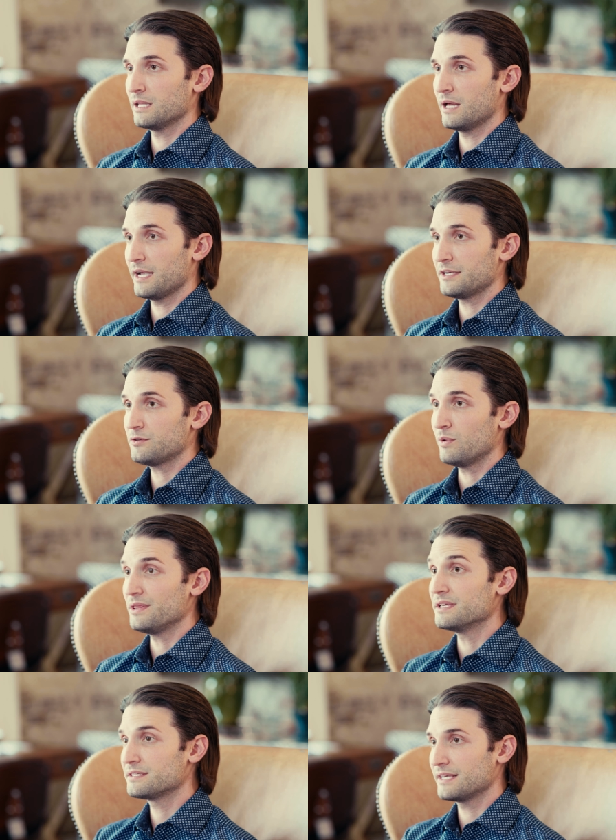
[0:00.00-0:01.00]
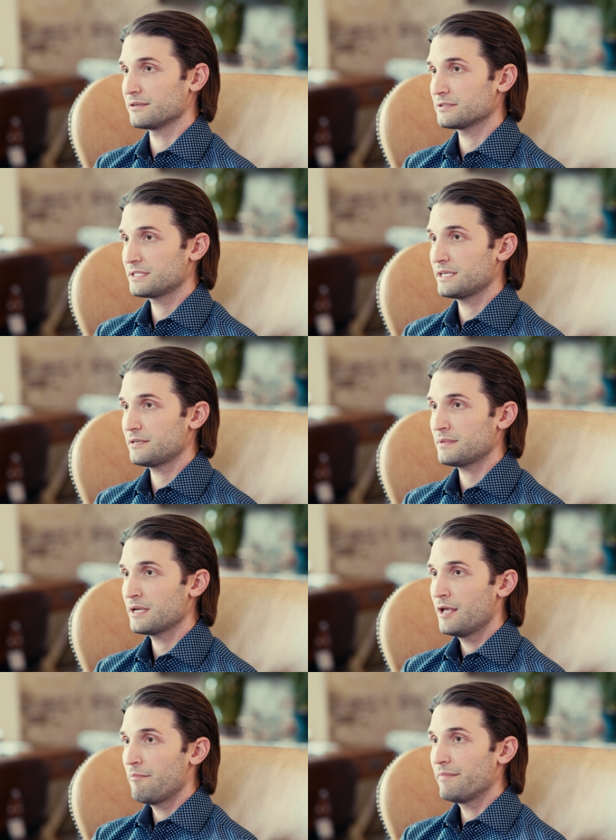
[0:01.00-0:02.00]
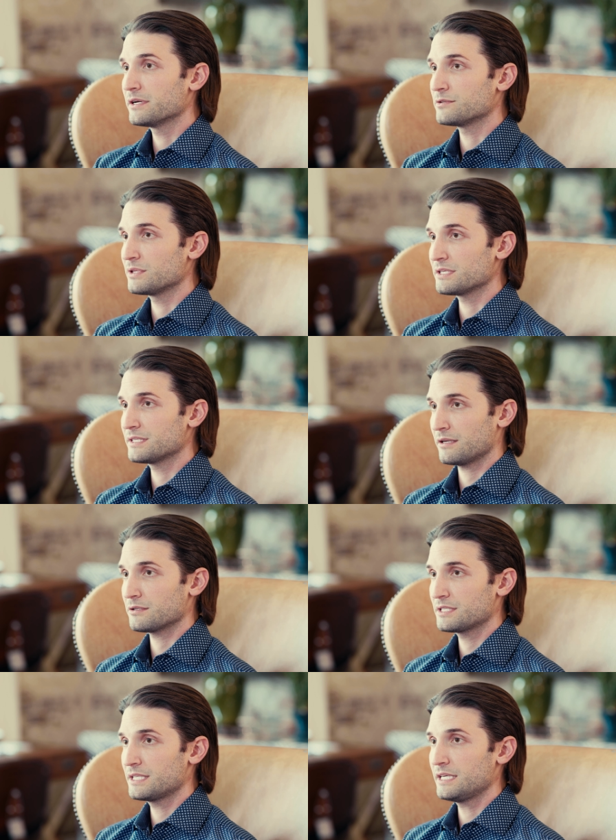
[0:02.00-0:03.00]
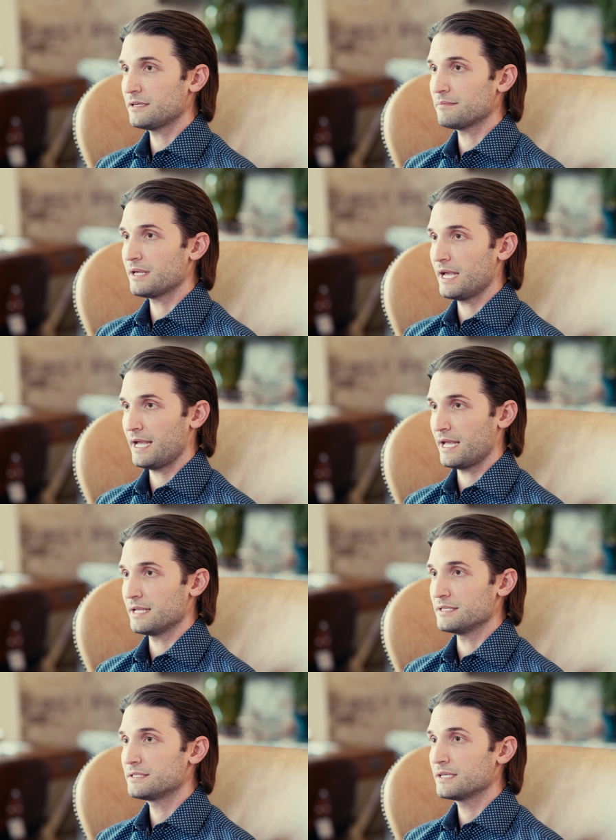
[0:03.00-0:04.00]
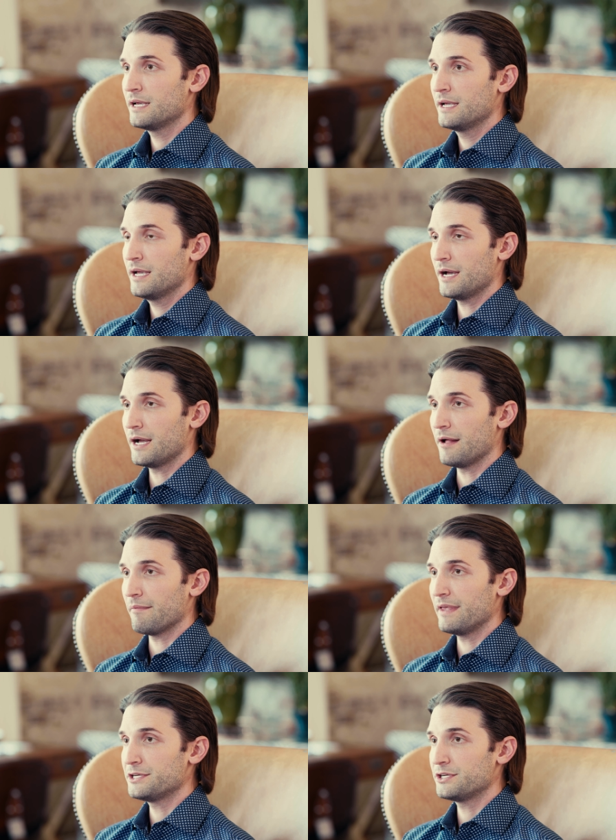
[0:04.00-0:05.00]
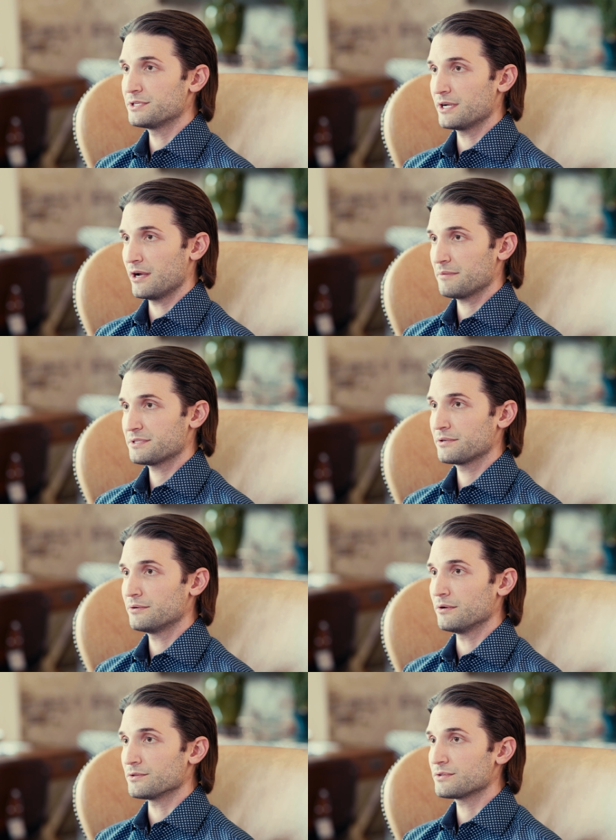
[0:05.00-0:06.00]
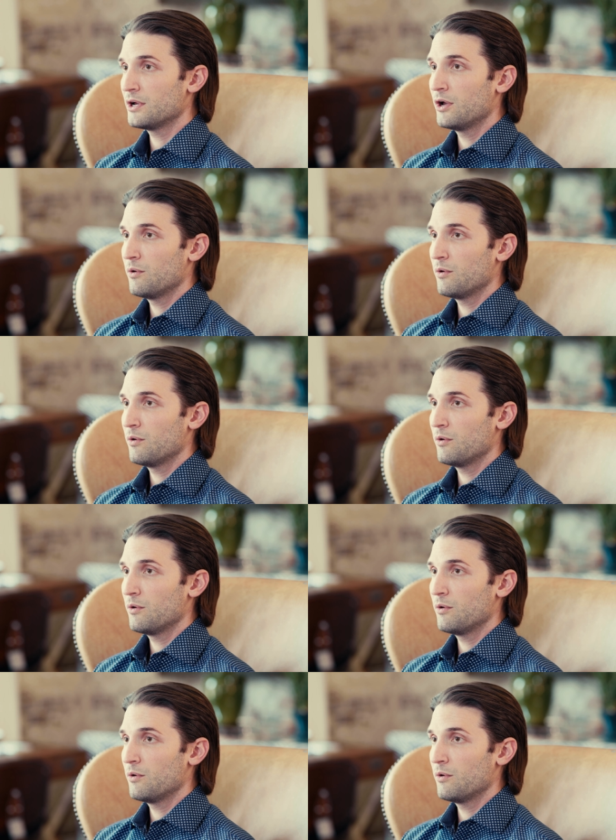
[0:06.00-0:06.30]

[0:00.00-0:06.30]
aligned with the sales team because when the sales team has um, issues and obstacles,